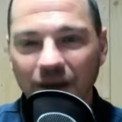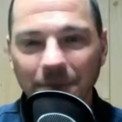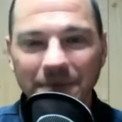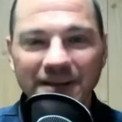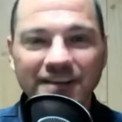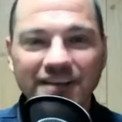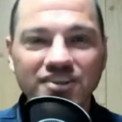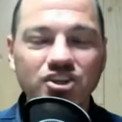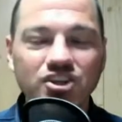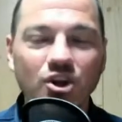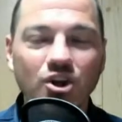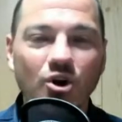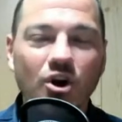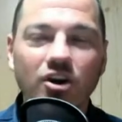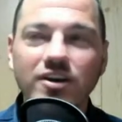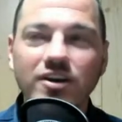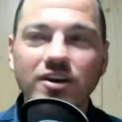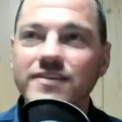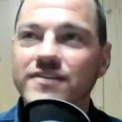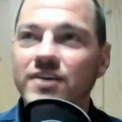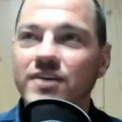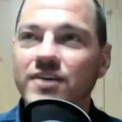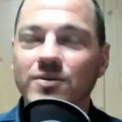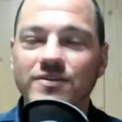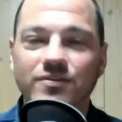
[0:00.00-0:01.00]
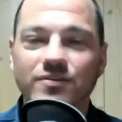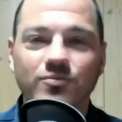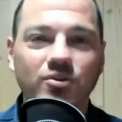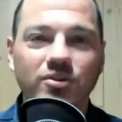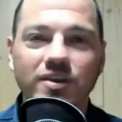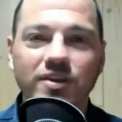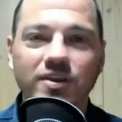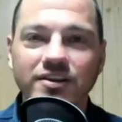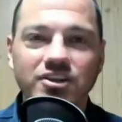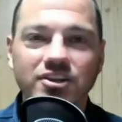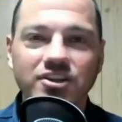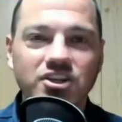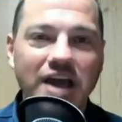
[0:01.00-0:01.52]
because, Arkansas was a
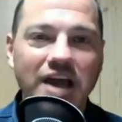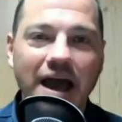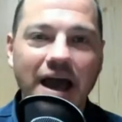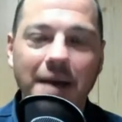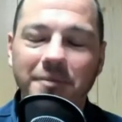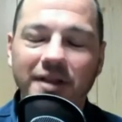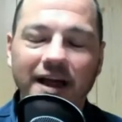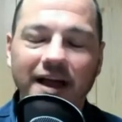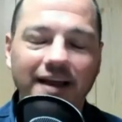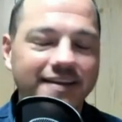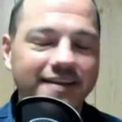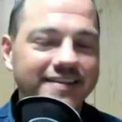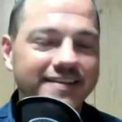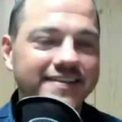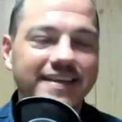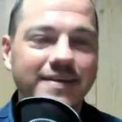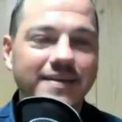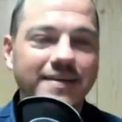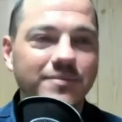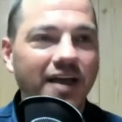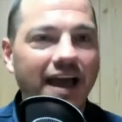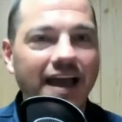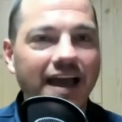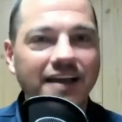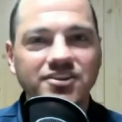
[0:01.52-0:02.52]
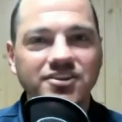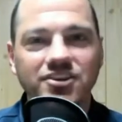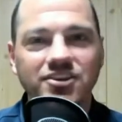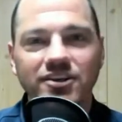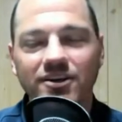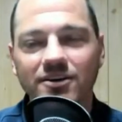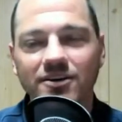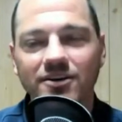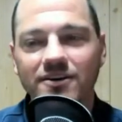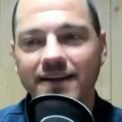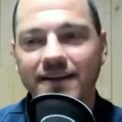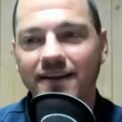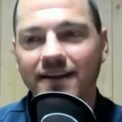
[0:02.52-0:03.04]
really good shot blocking team last
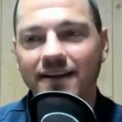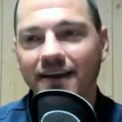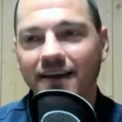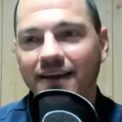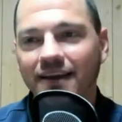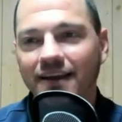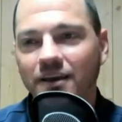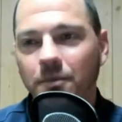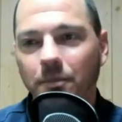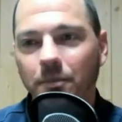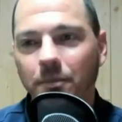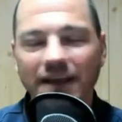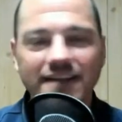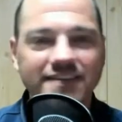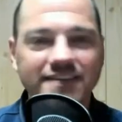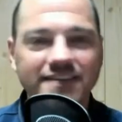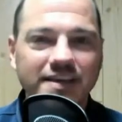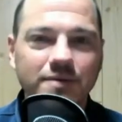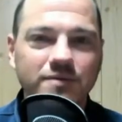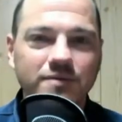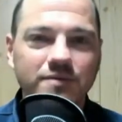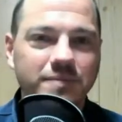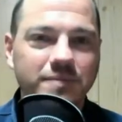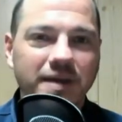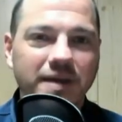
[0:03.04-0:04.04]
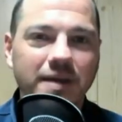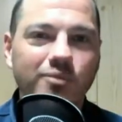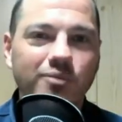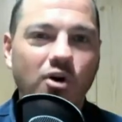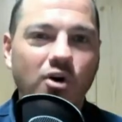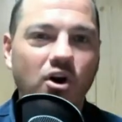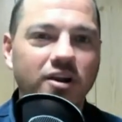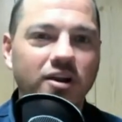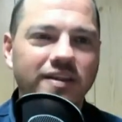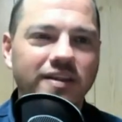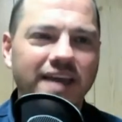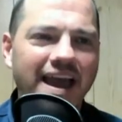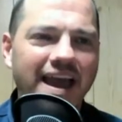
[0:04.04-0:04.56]
year and Big Z was a big
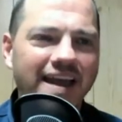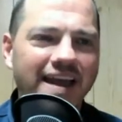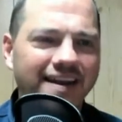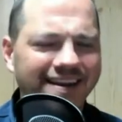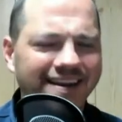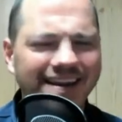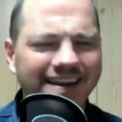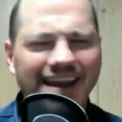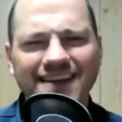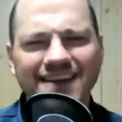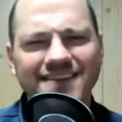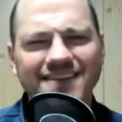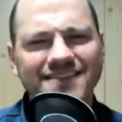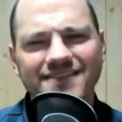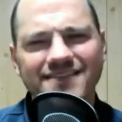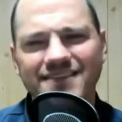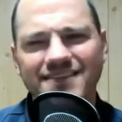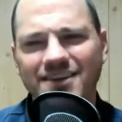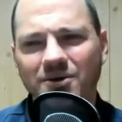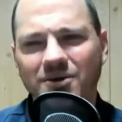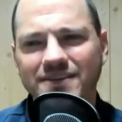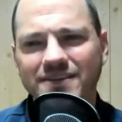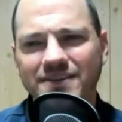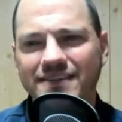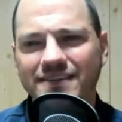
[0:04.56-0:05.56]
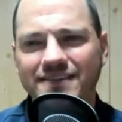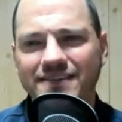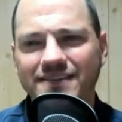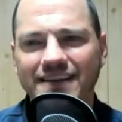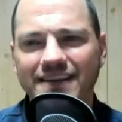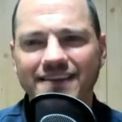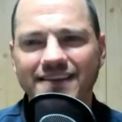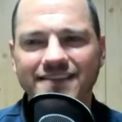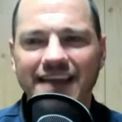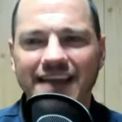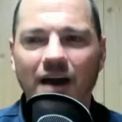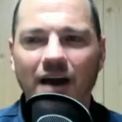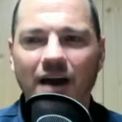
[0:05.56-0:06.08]
part of that. And he had
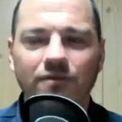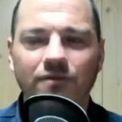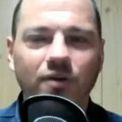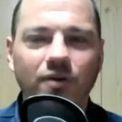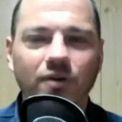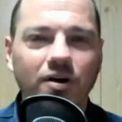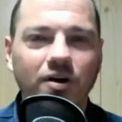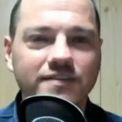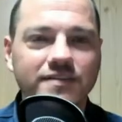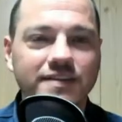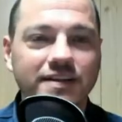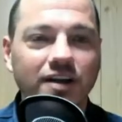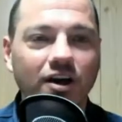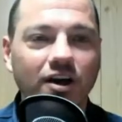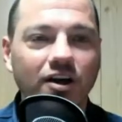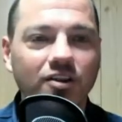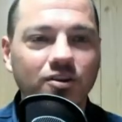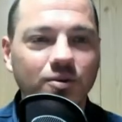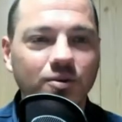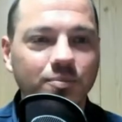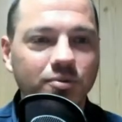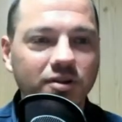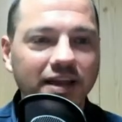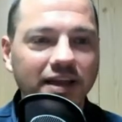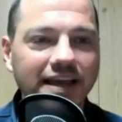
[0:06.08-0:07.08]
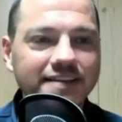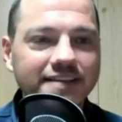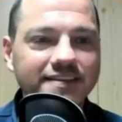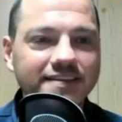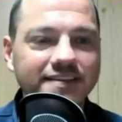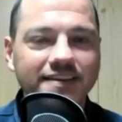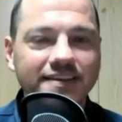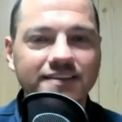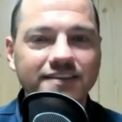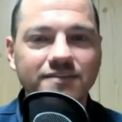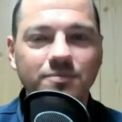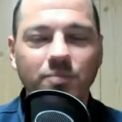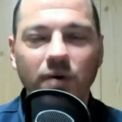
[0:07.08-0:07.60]
his downfalls in other
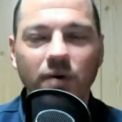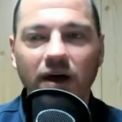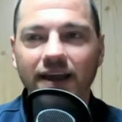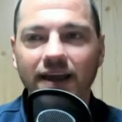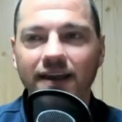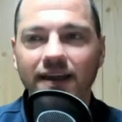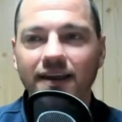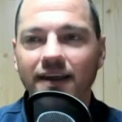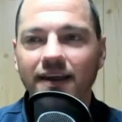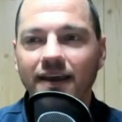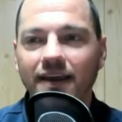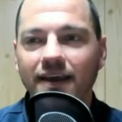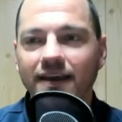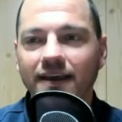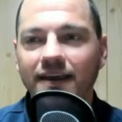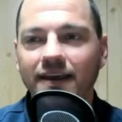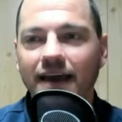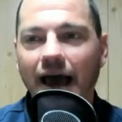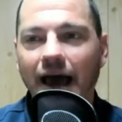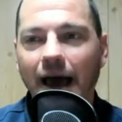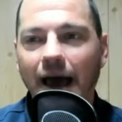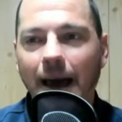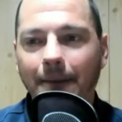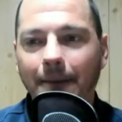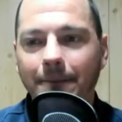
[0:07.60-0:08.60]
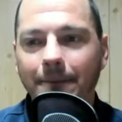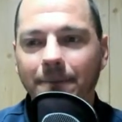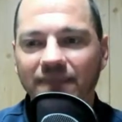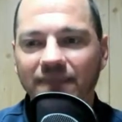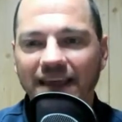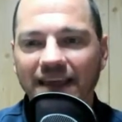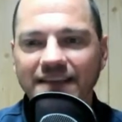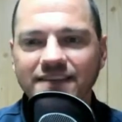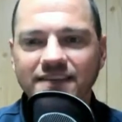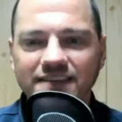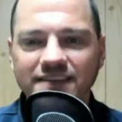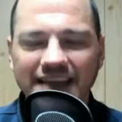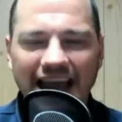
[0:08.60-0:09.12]
places, but
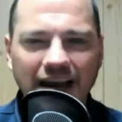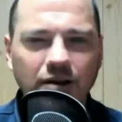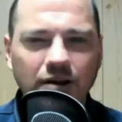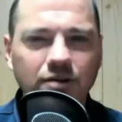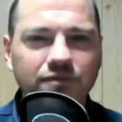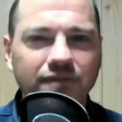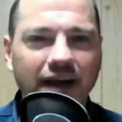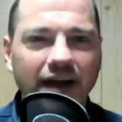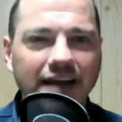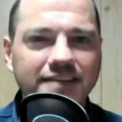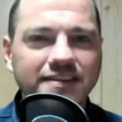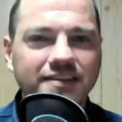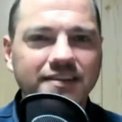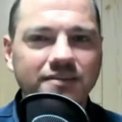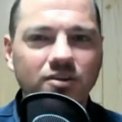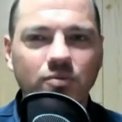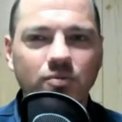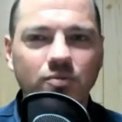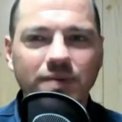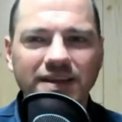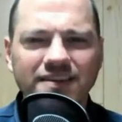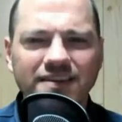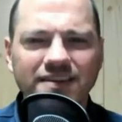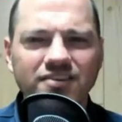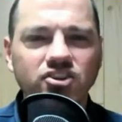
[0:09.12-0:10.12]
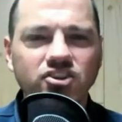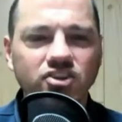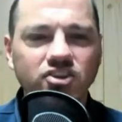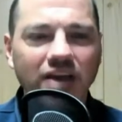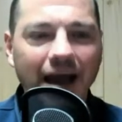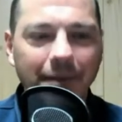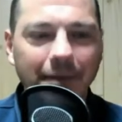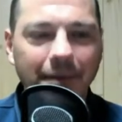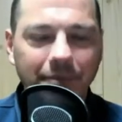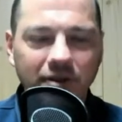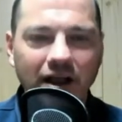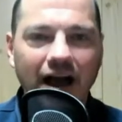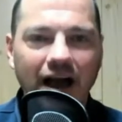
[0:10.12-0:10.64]
they sacrificed a little bit in the
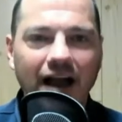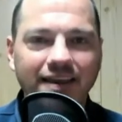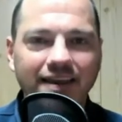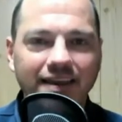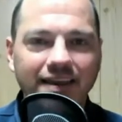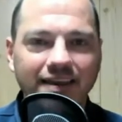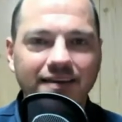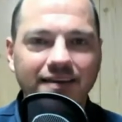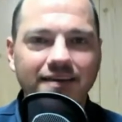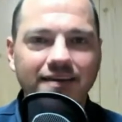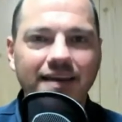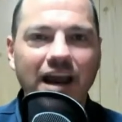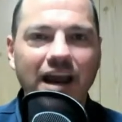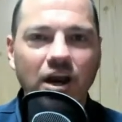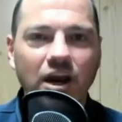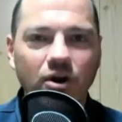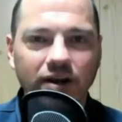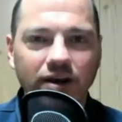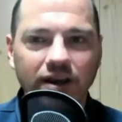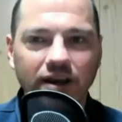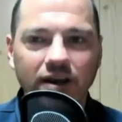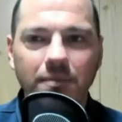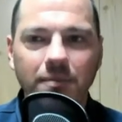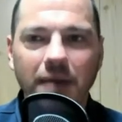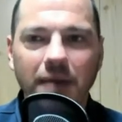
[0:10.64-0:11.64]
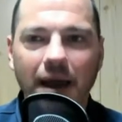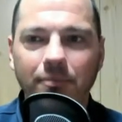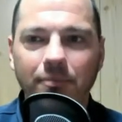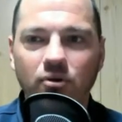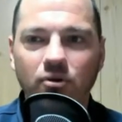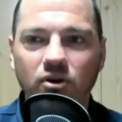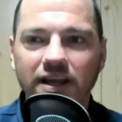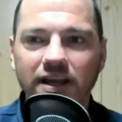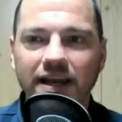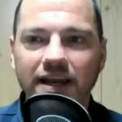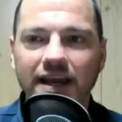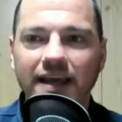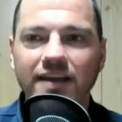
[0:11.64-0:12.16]
shot blocking area by
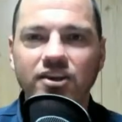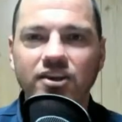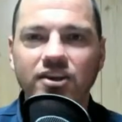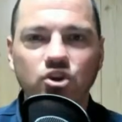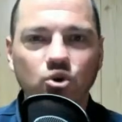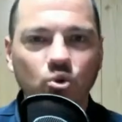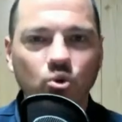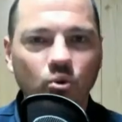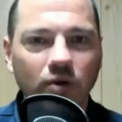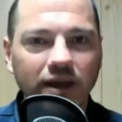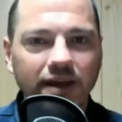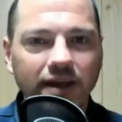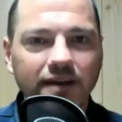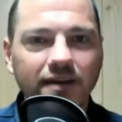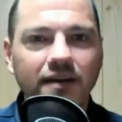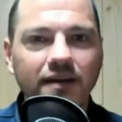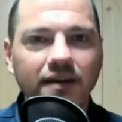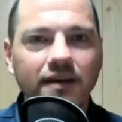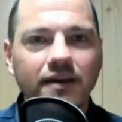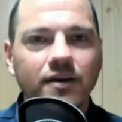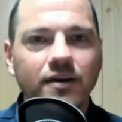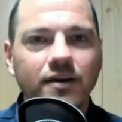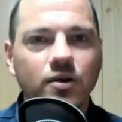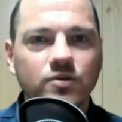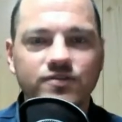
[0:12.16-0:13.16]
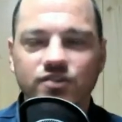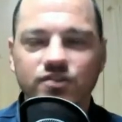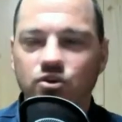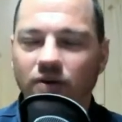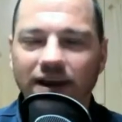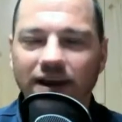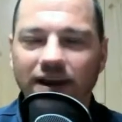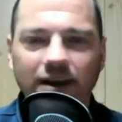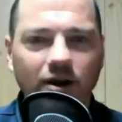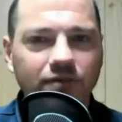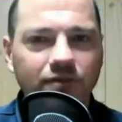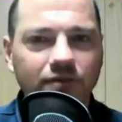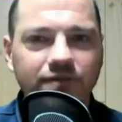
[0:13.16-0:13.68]
bringing in Ewan, who's a
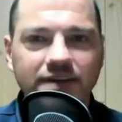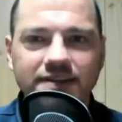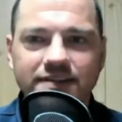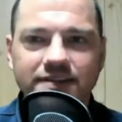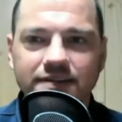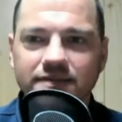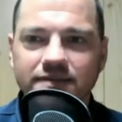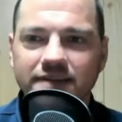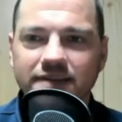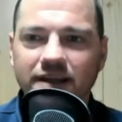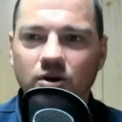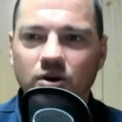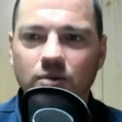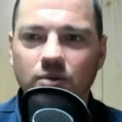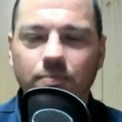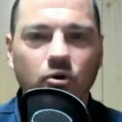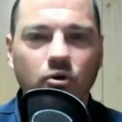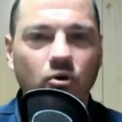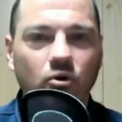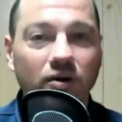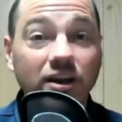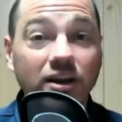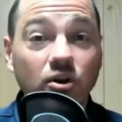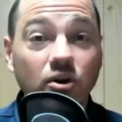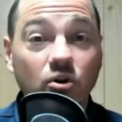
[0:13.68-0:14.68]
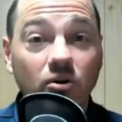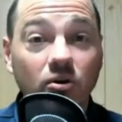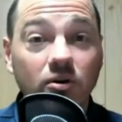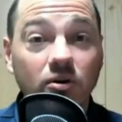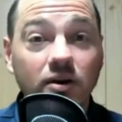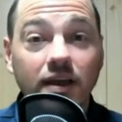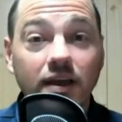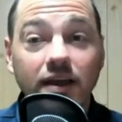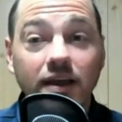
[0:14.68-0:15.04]
great offensive center, Pringle,